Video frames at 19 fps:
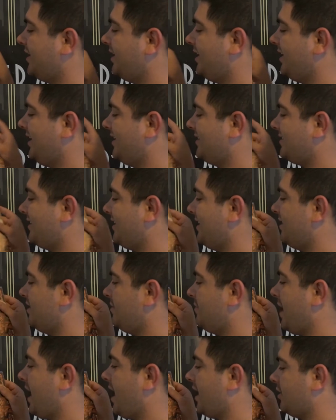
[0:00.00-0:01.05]
is in the
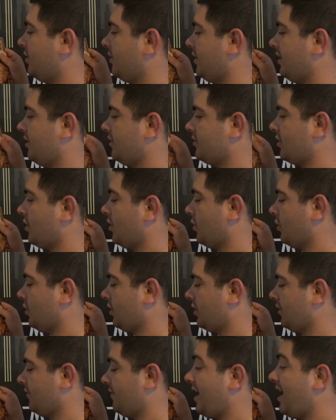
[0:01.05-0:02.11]
back you get this
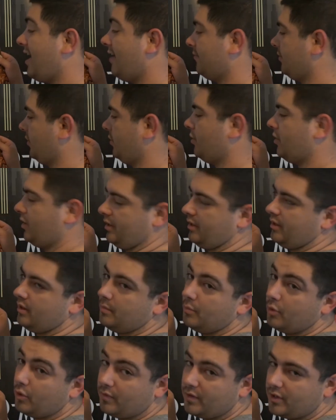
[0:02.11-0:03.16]
artwork of everyone in the
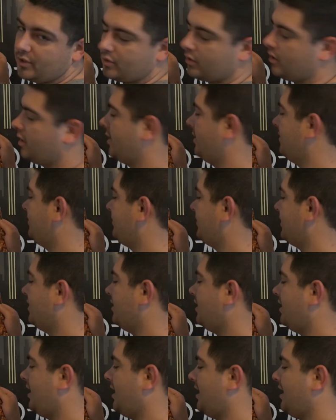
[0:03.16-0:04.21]
movies, right?
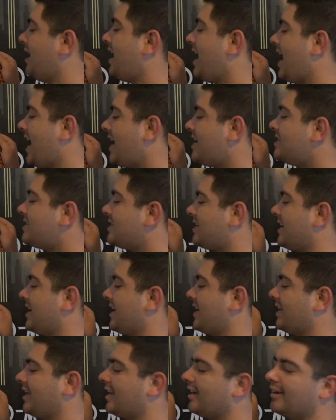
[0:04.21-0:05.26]
And
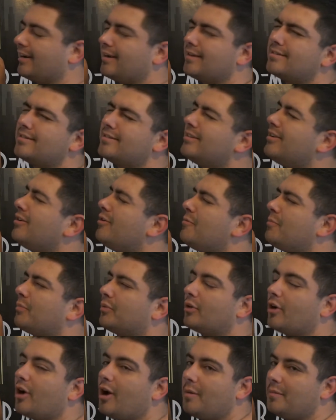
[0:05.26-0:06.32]
Anakin here is so
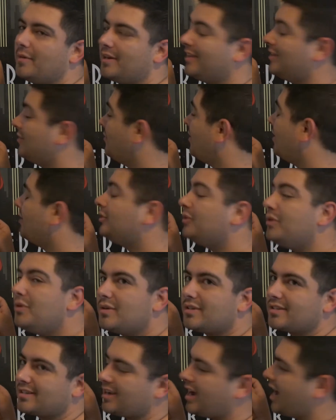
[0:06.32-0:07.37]
prominent, while
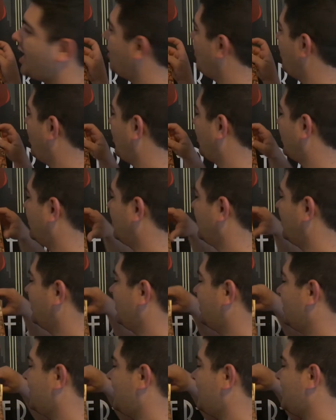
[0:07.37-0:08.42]
Luke Skywalker
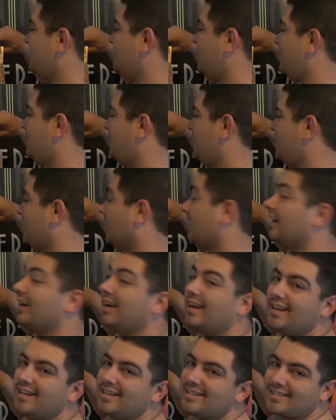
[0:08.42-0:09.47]
is up here
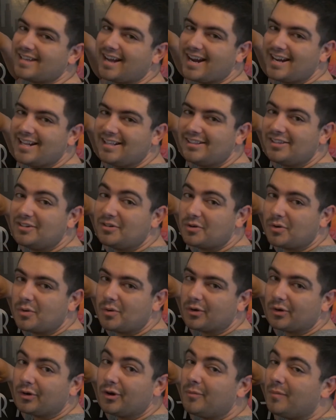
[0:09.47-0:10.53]
in his tiny little
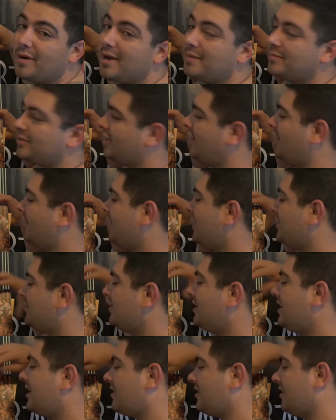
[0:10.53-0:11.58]
corner all by himself. That's
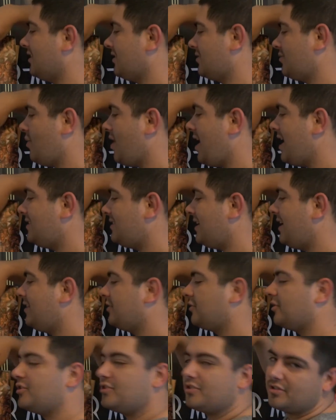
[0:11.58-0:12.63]
ridiculous. Why is Hayden
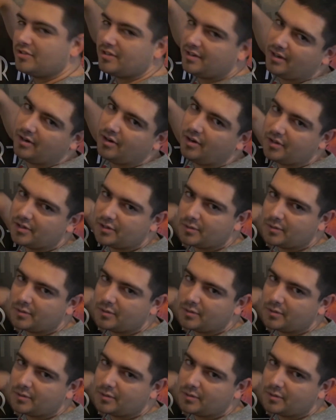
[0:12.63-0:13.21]
Christensen get all the